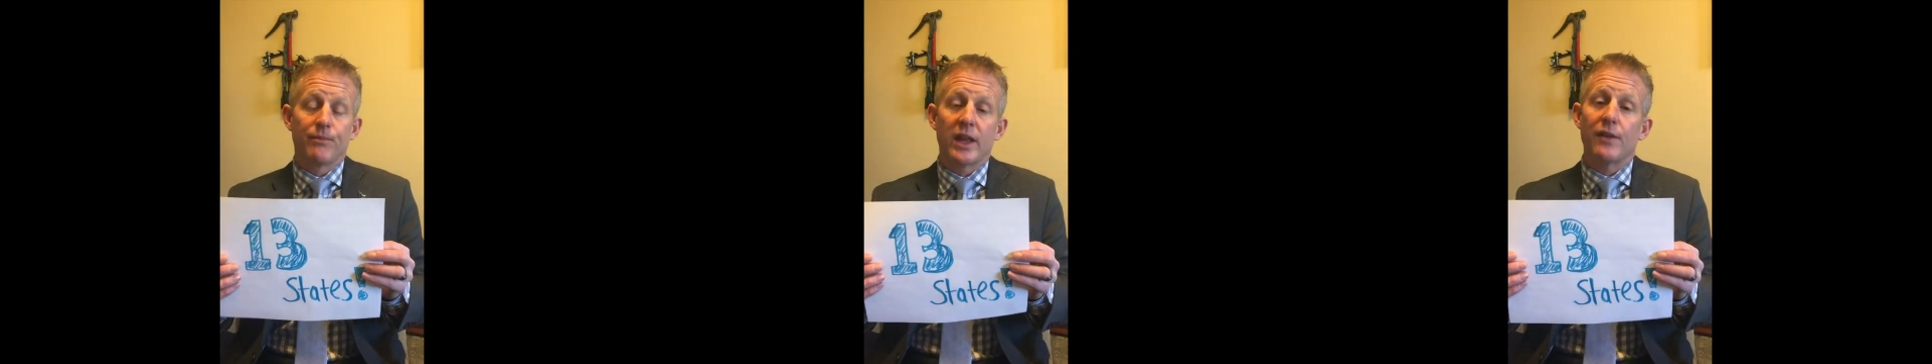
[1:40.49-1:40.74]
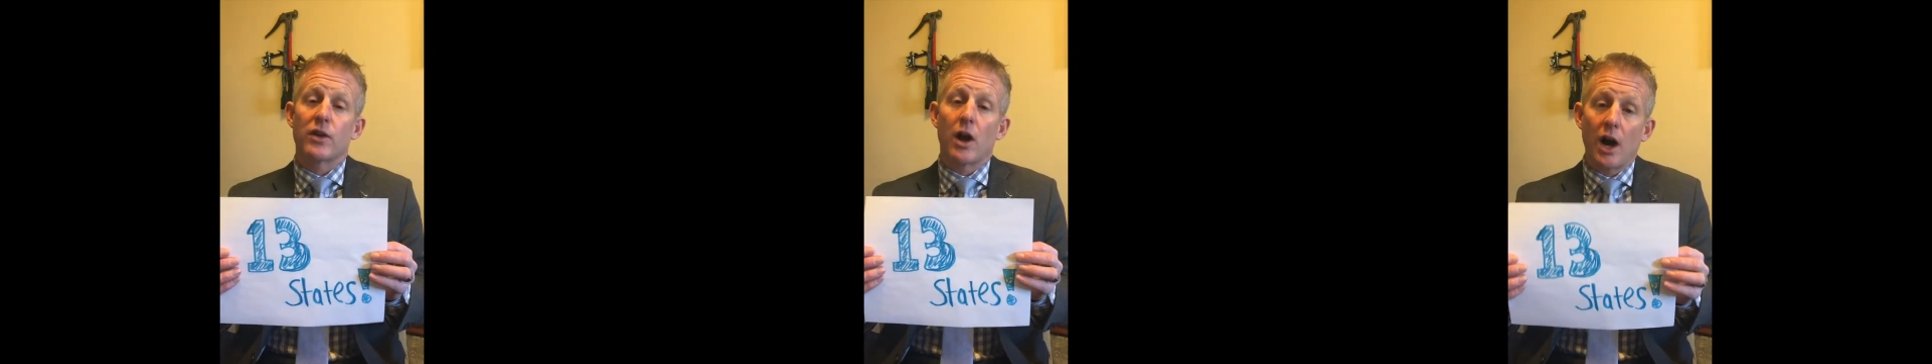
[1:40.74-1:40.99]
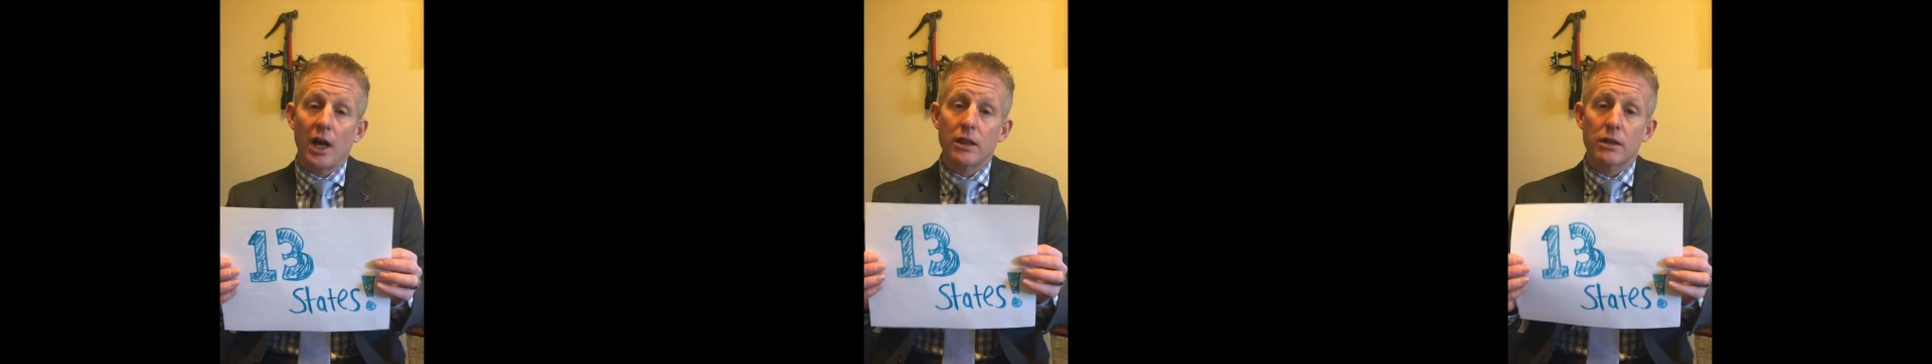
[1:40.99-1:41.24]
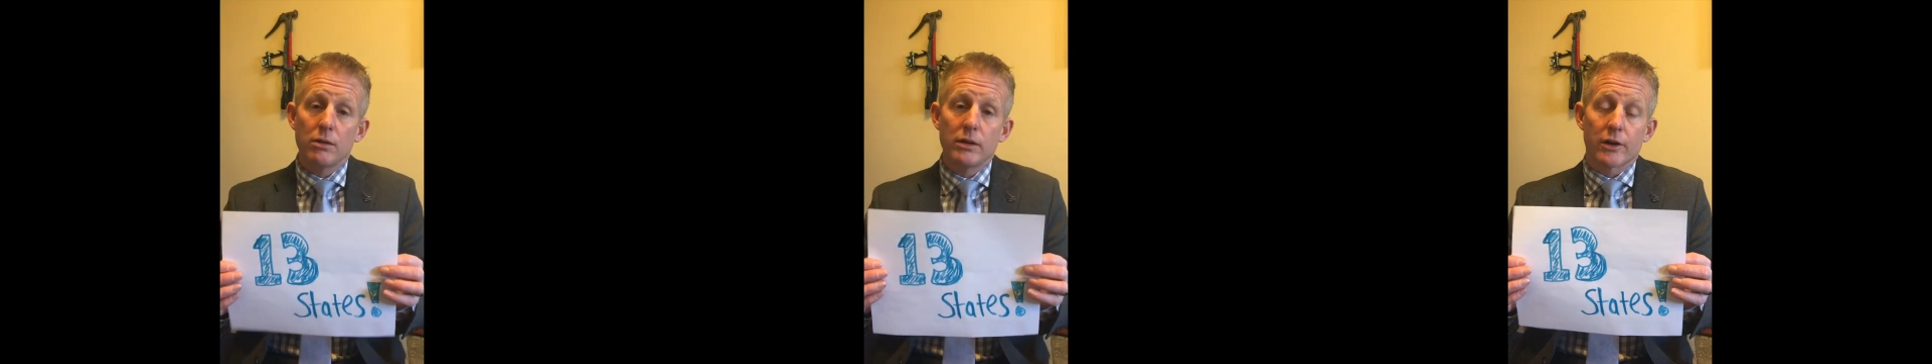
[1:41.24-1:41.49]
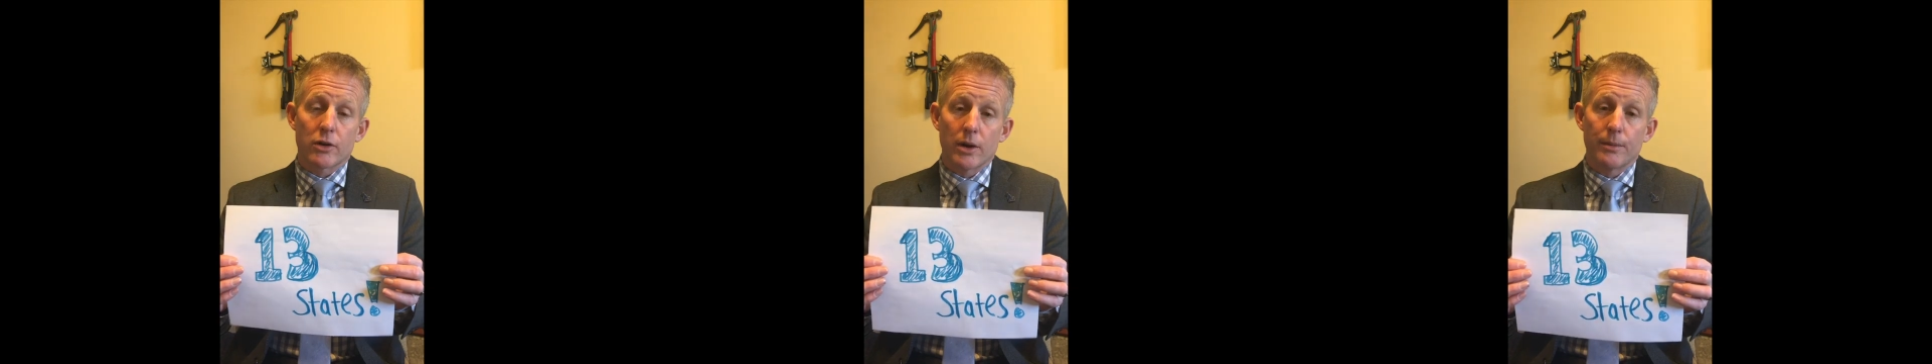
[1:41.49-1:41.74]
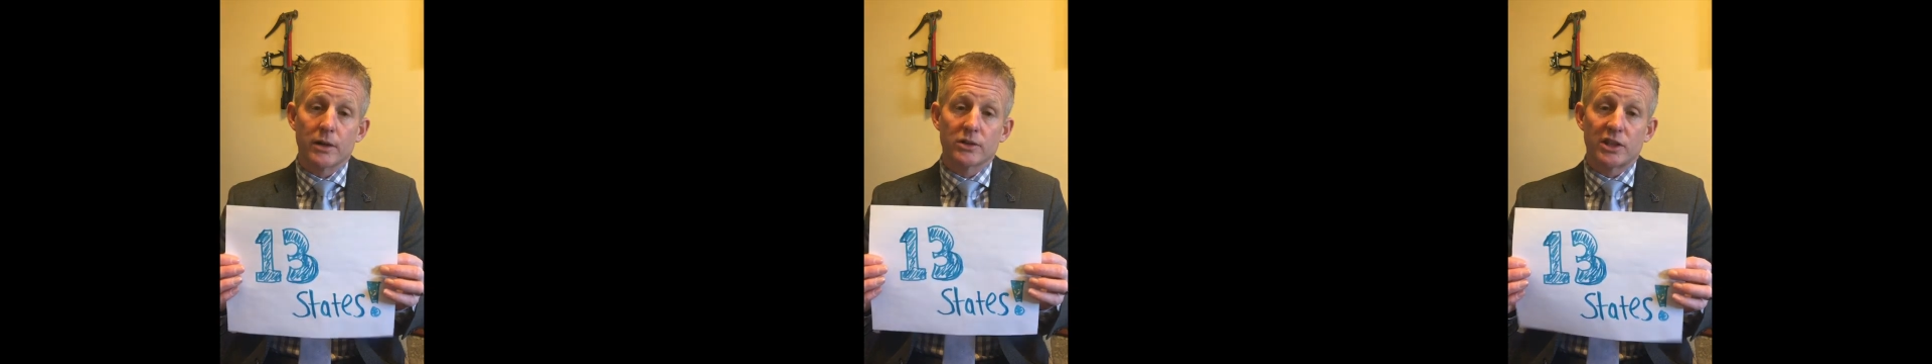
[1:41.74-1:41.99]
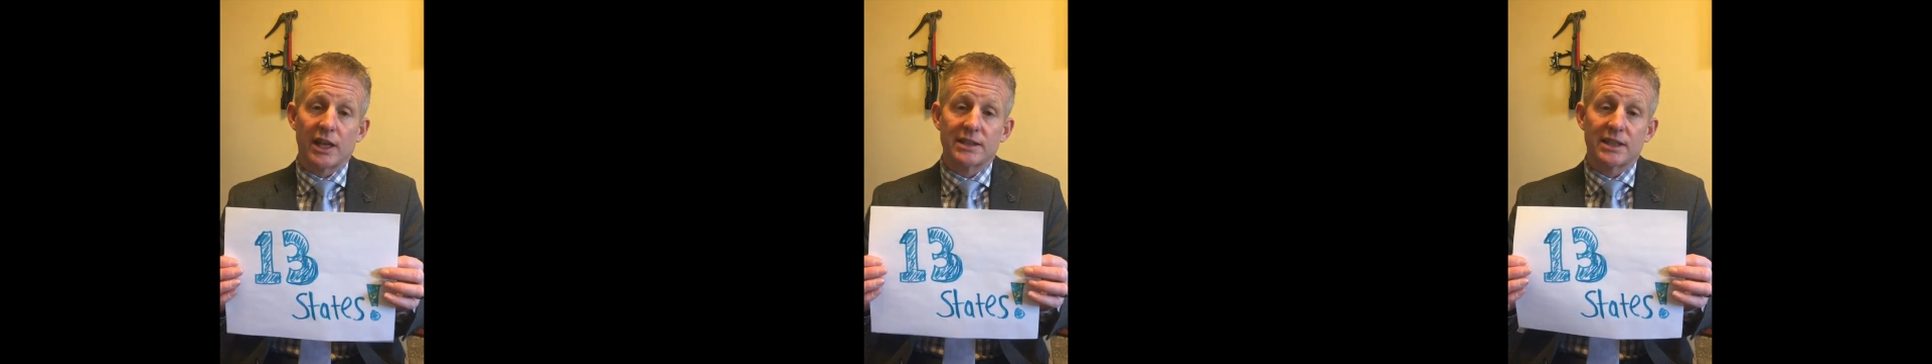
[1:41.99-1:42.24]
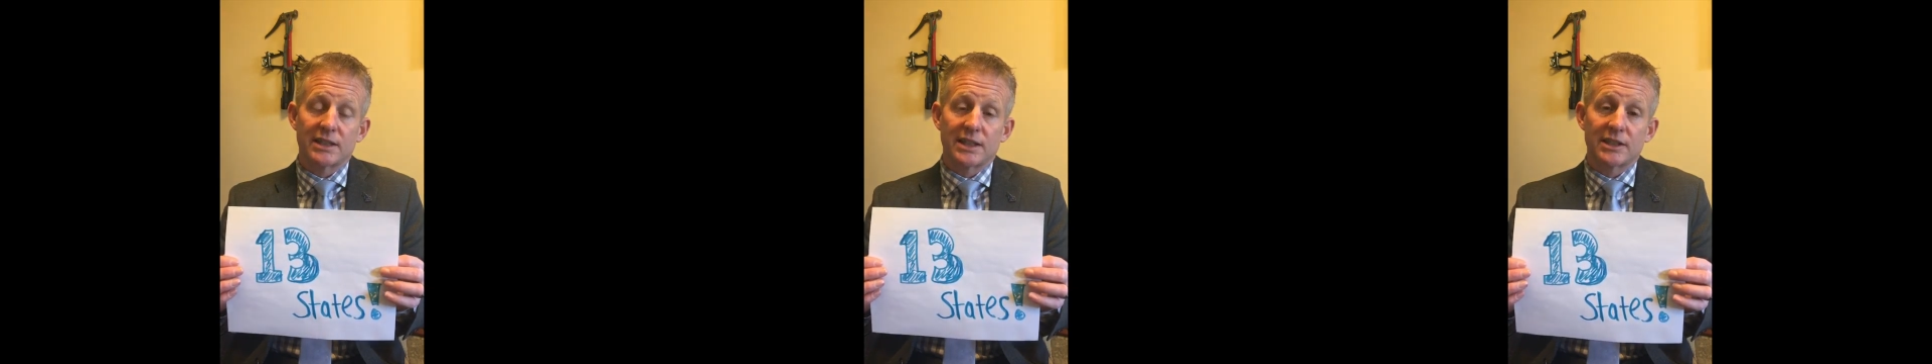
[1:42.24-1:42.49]
They've gone through their criminal
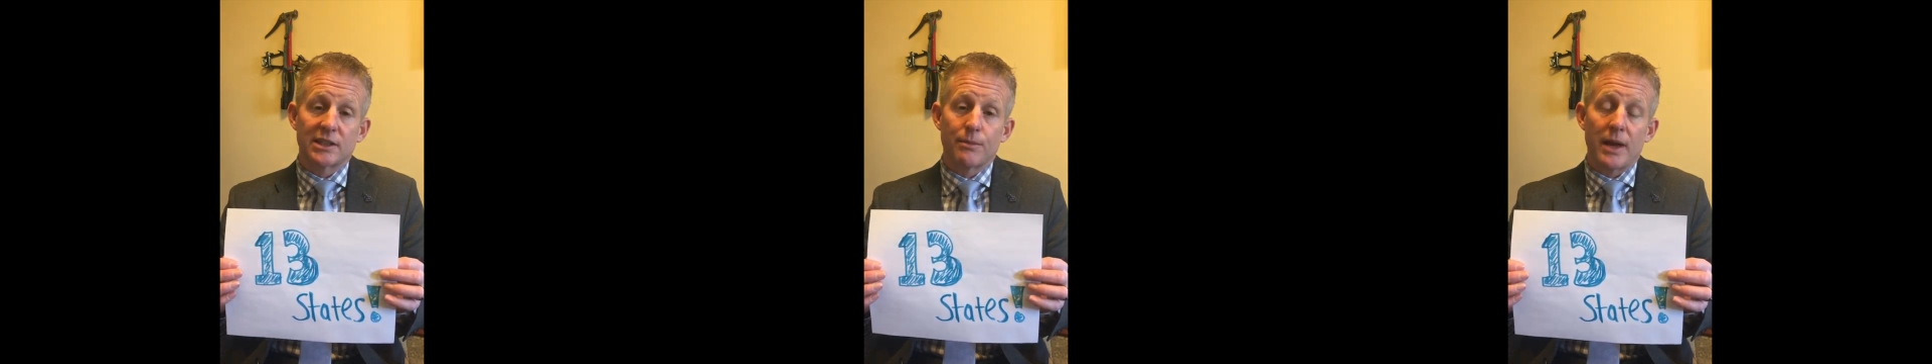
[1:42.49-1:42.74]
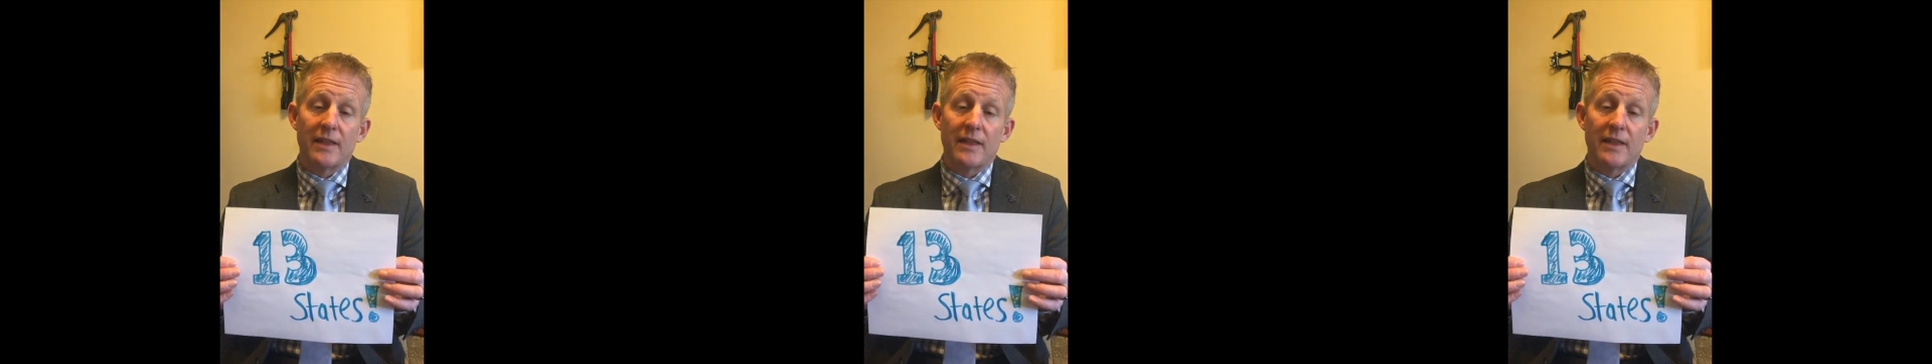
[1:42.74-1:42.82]
justice system